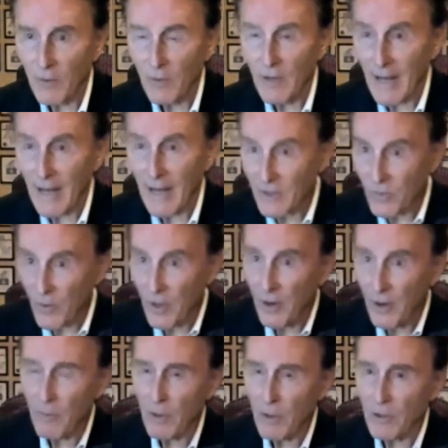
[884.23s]
That's where a
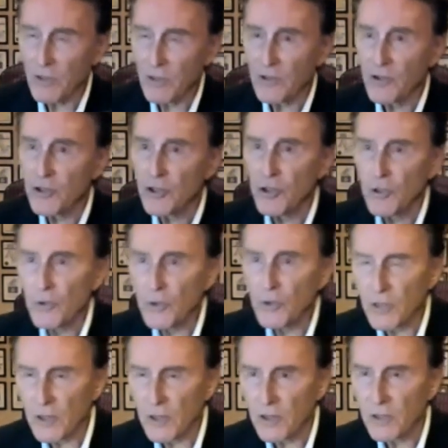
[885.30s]
person
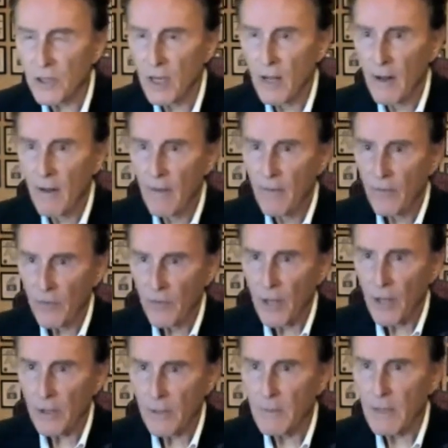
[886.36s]
chooses
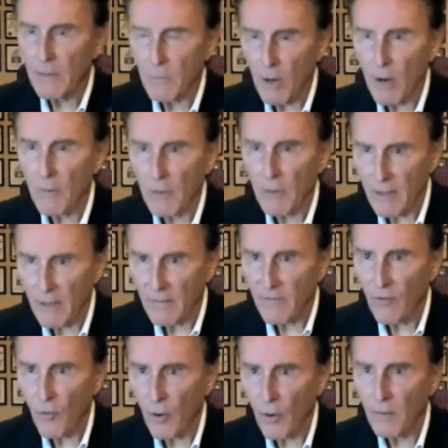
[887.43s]
not to be properly
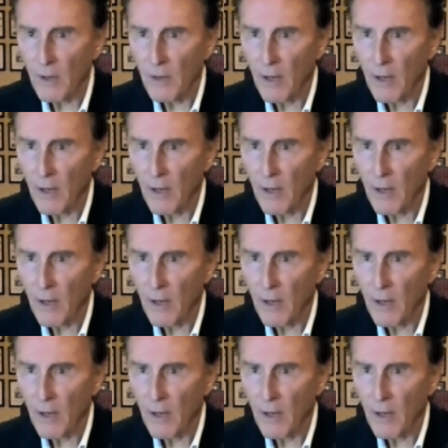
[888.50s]
informed.